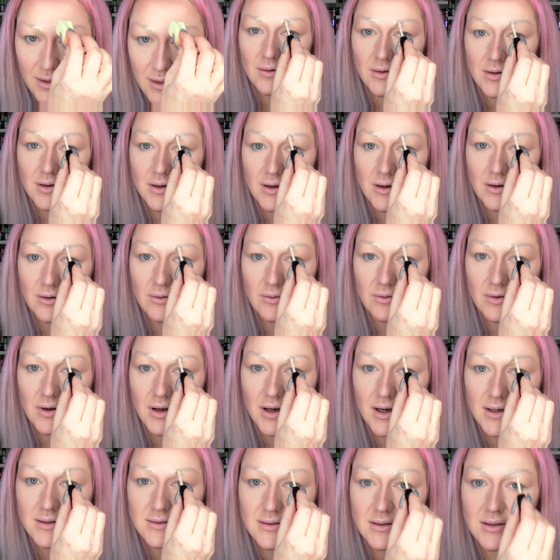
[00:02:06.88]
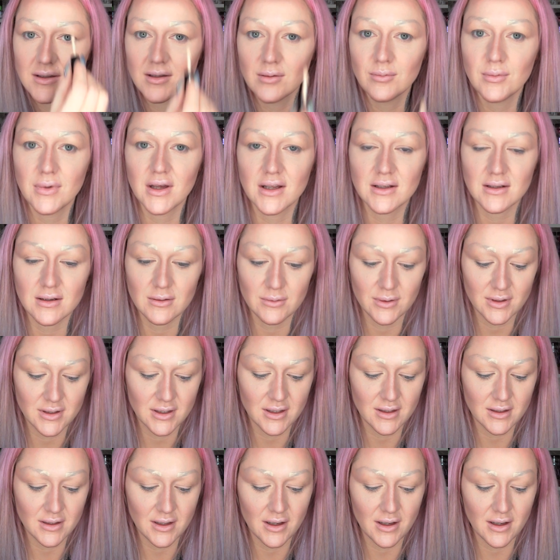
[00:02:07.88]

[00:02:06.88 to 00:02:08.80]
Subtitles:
I'm going to go right in the middle with it